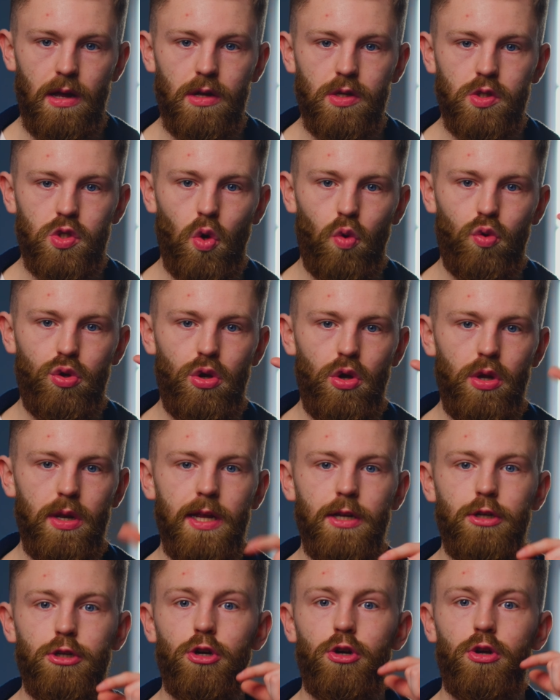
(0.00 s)
So you
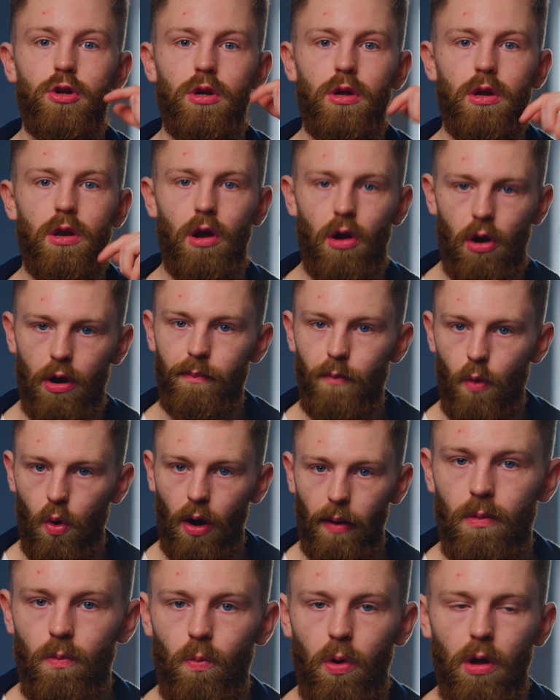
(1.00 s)
need to learn
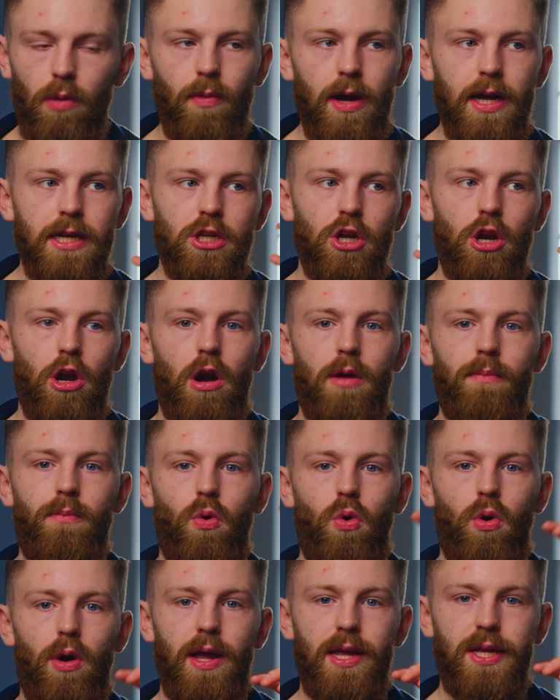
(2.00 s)
more. One way to learn
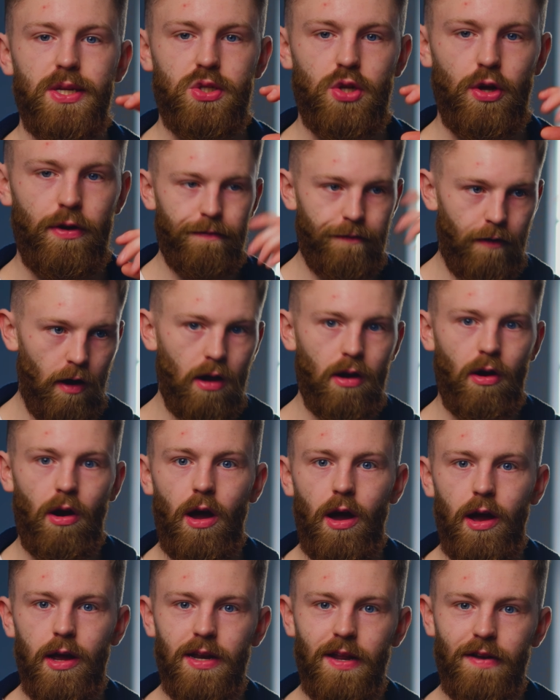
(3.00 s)
more is to fuck
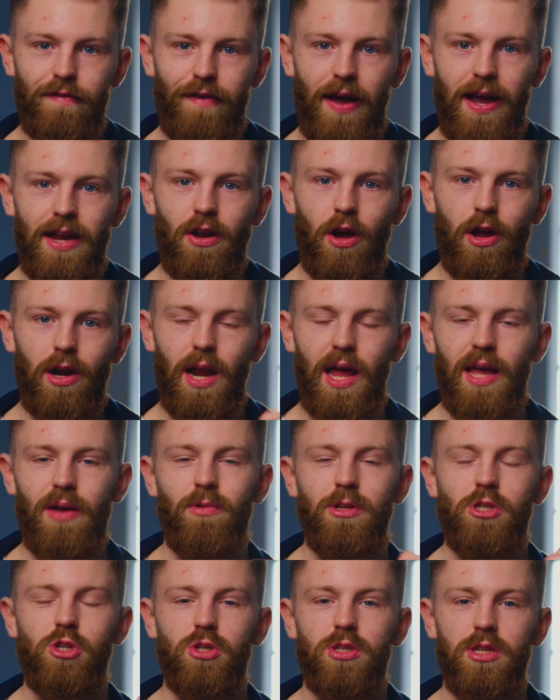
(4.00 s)
around and find out, like
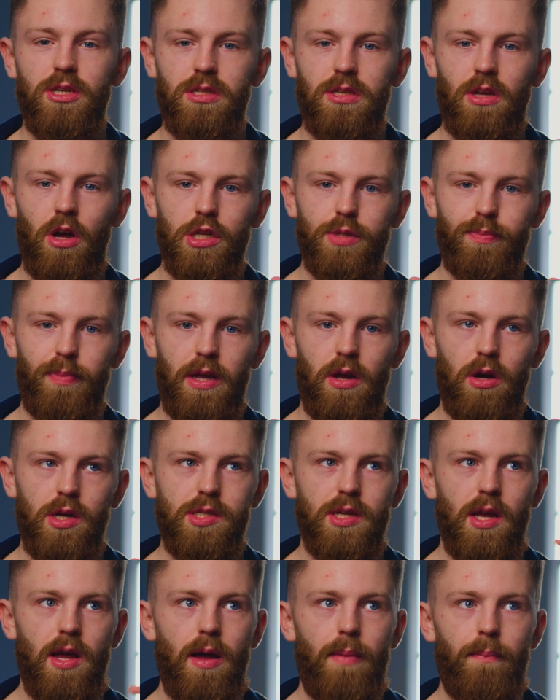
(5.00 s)
we just discussed,
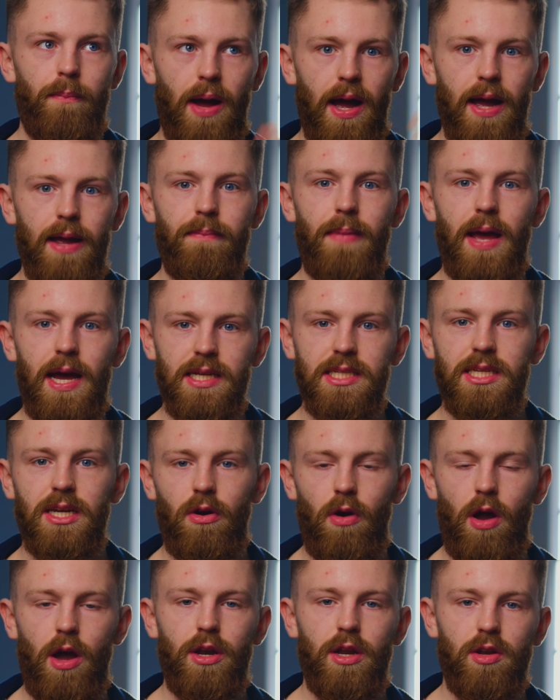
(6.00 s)
because by messing
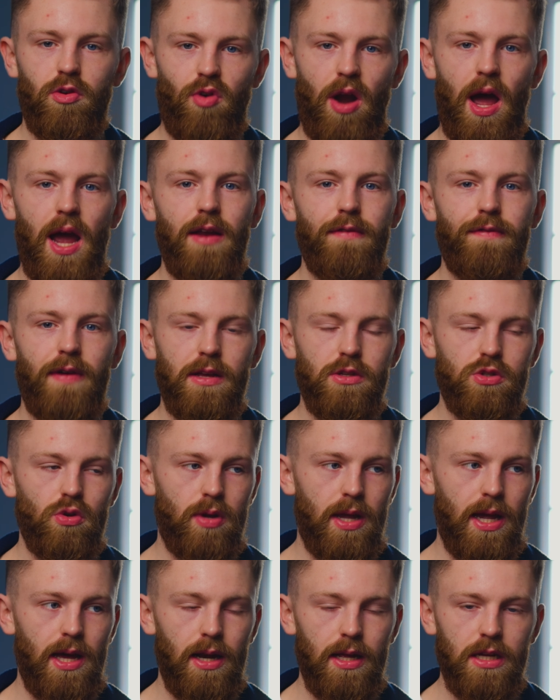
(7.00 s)
around and trying things, you'll
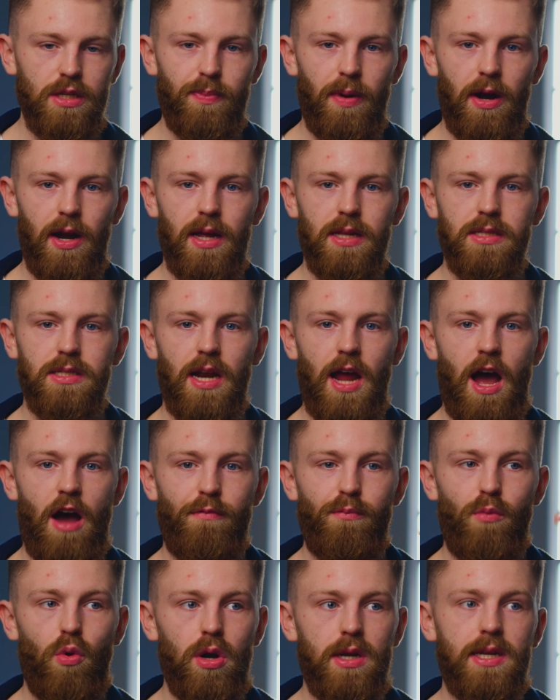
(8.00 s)
gain experience and have
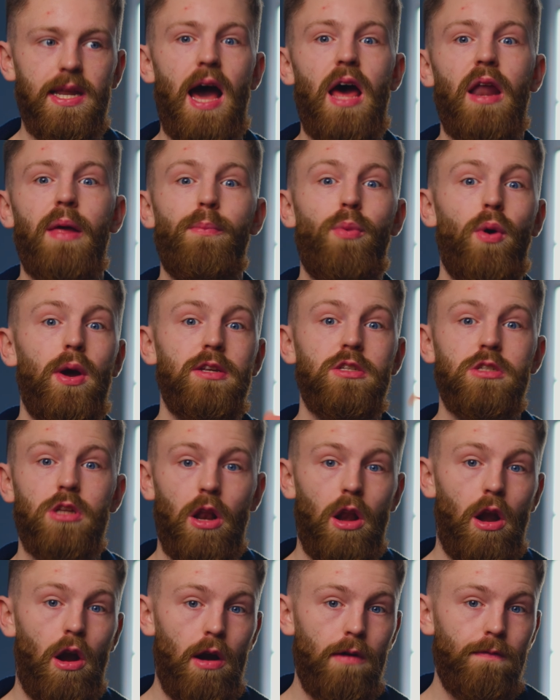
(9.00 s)
more data points to
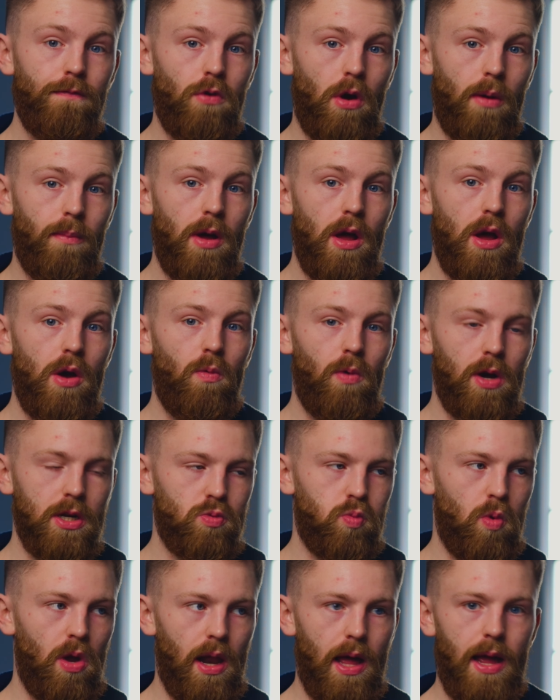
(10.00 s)
learn from, which
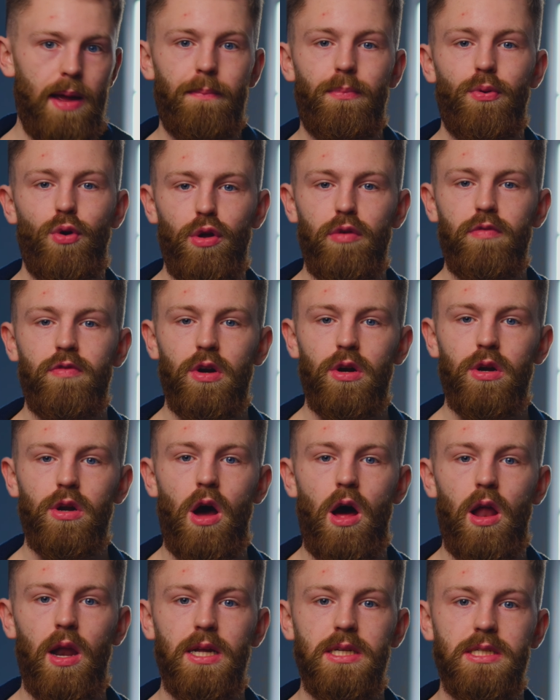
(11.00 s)
will improve your
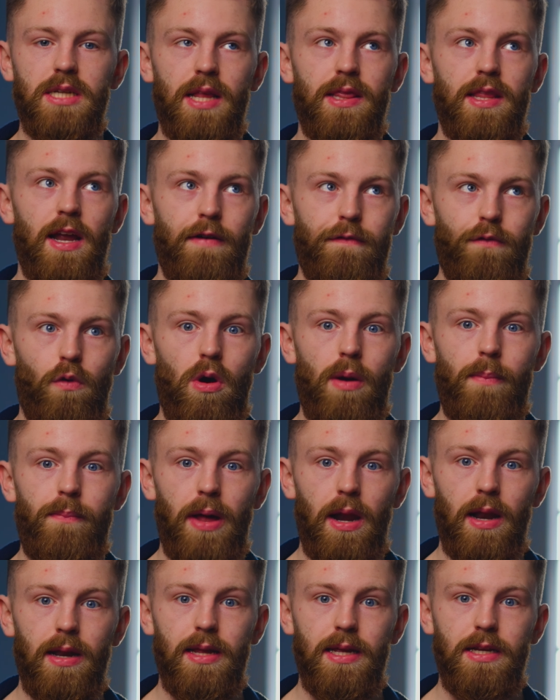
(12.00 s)
knowledge and therefore
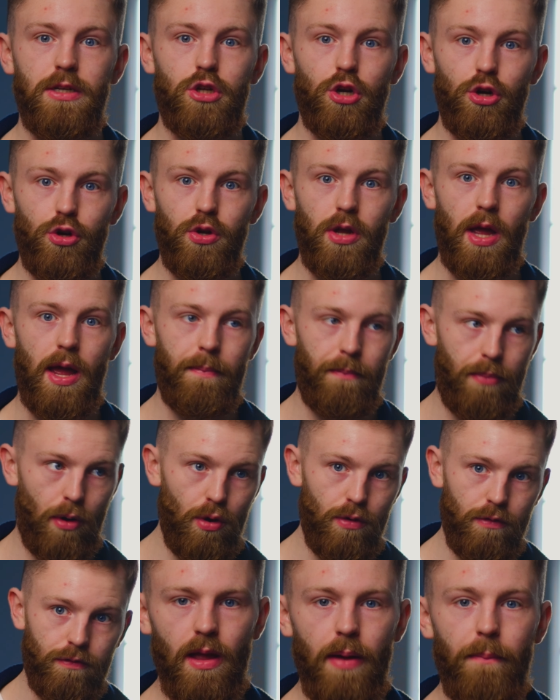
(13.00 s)
ability to
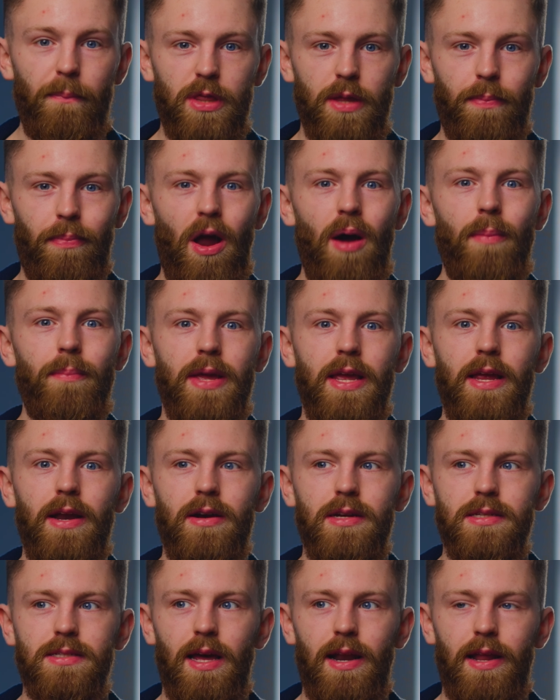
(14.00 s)
improve. But the problem here
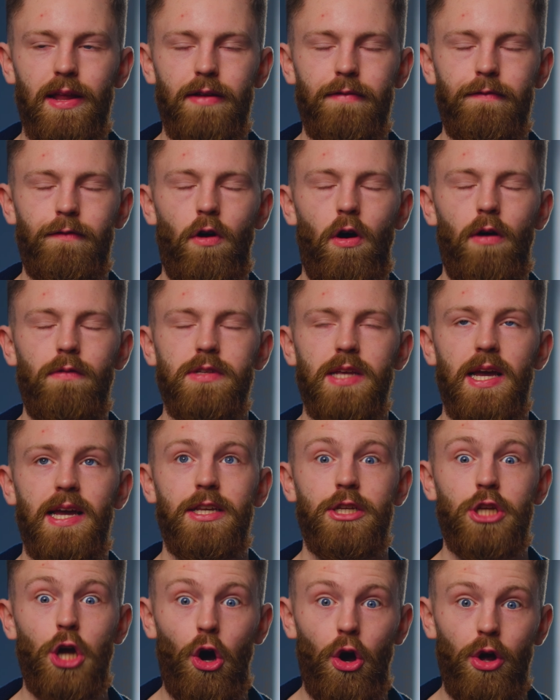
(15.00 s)
is that it involves a
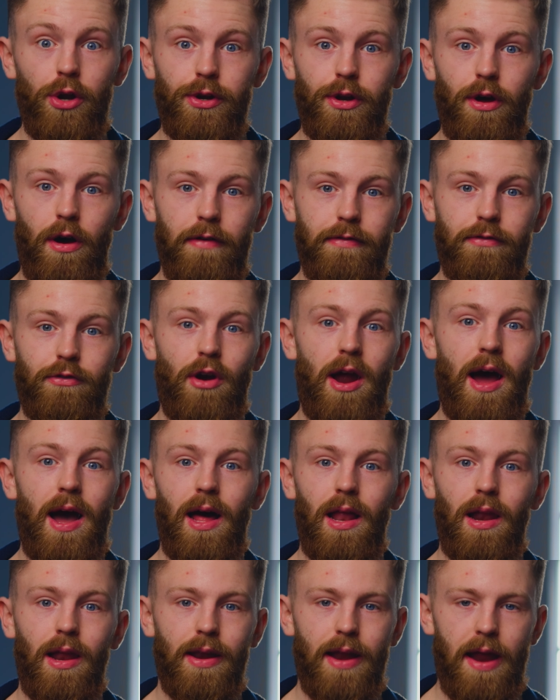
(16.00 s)
ton of
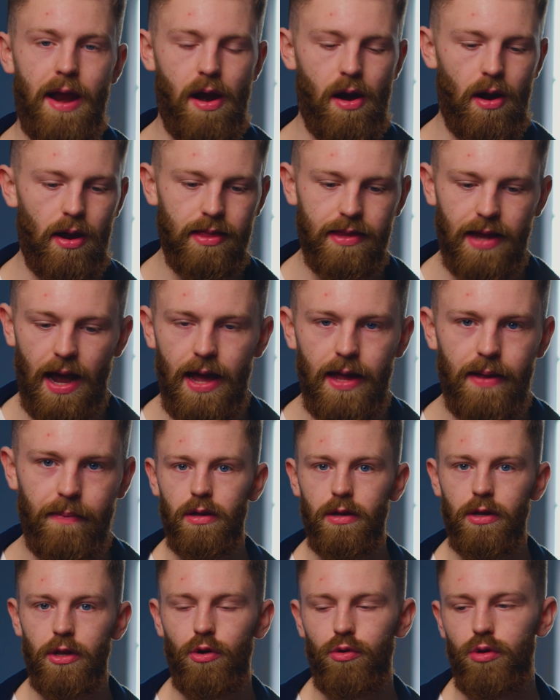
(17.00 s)
trial and error and time.
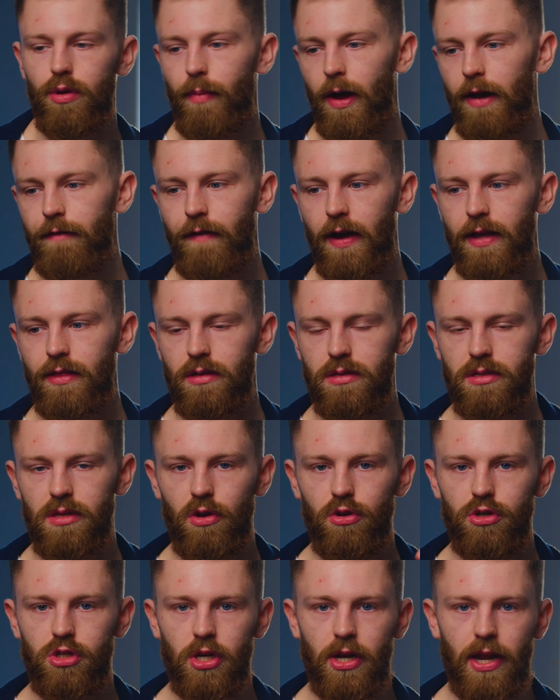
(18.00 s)
You know, you might find the
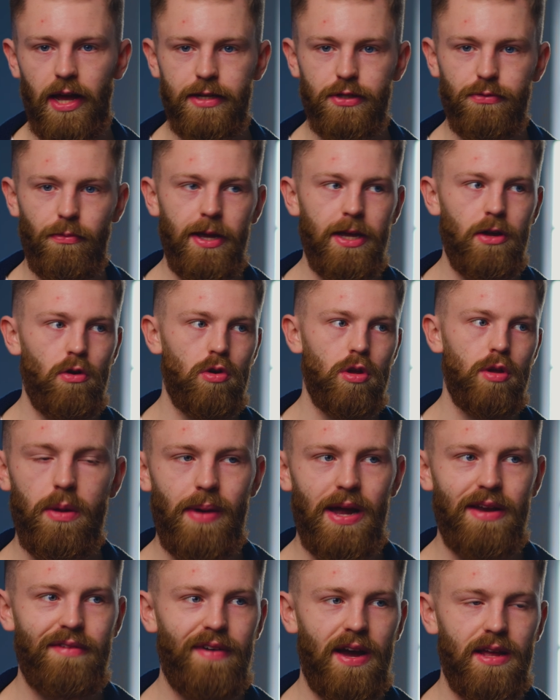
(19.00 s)
solution next week, or you
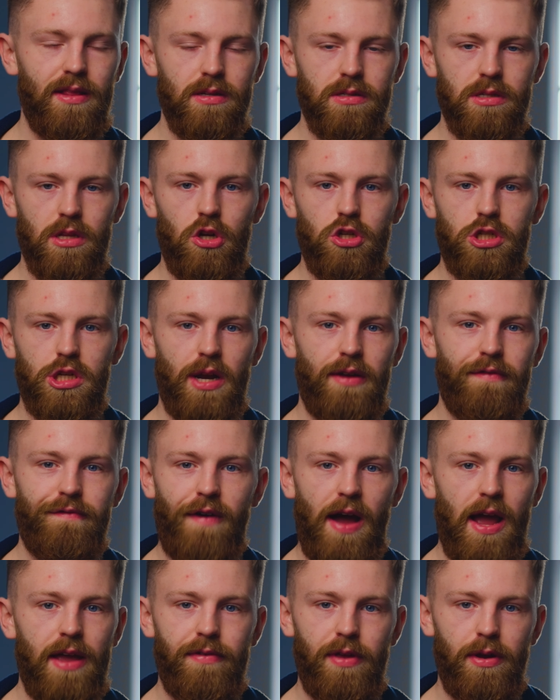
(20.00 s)
might find the solution in
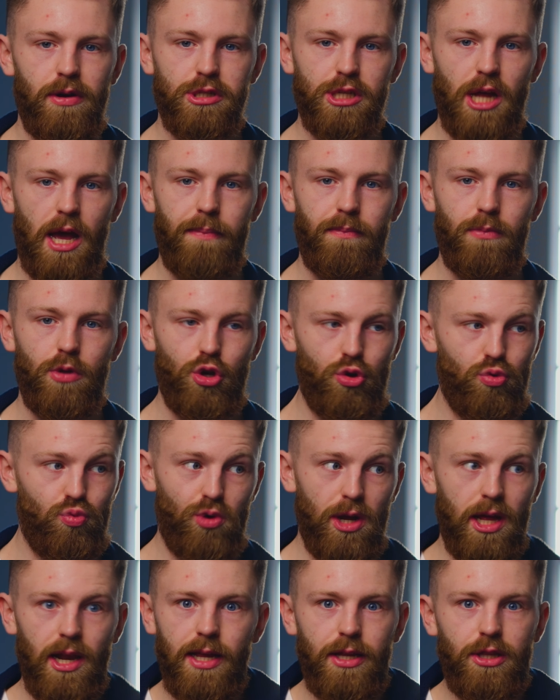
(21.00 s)
5 years' time. You
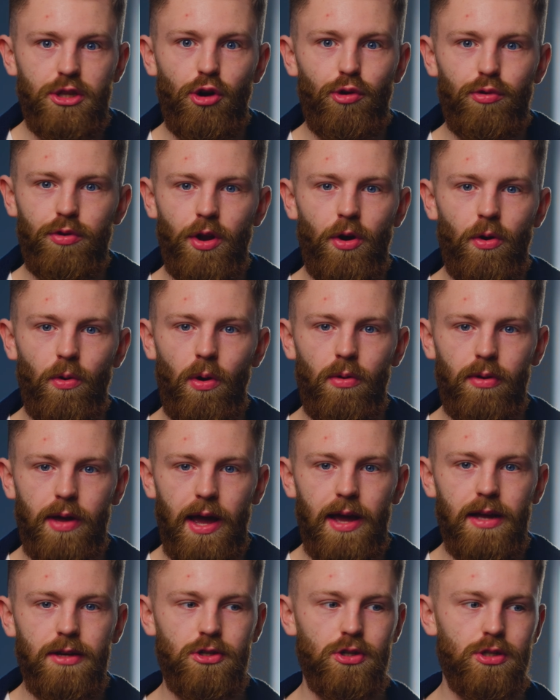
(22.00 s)
really don't know,
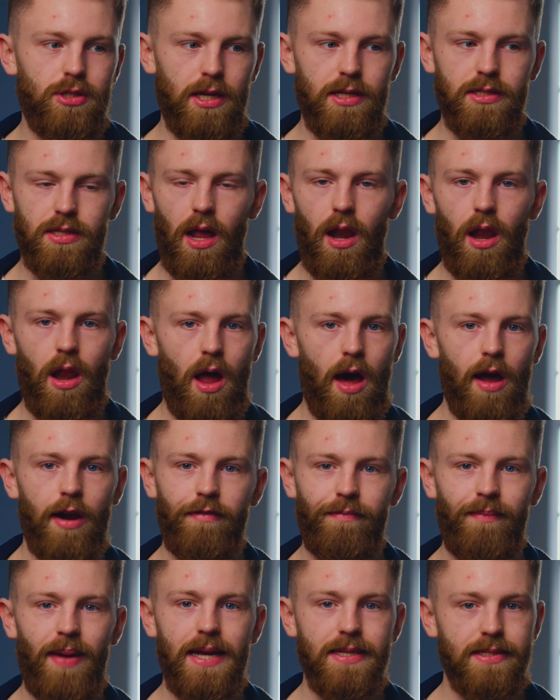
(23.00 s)
okay? It just is a lot
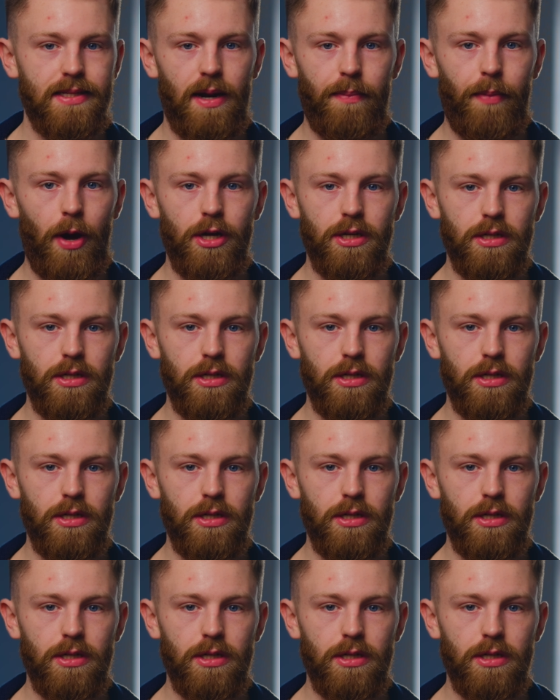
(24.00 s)
of messing about.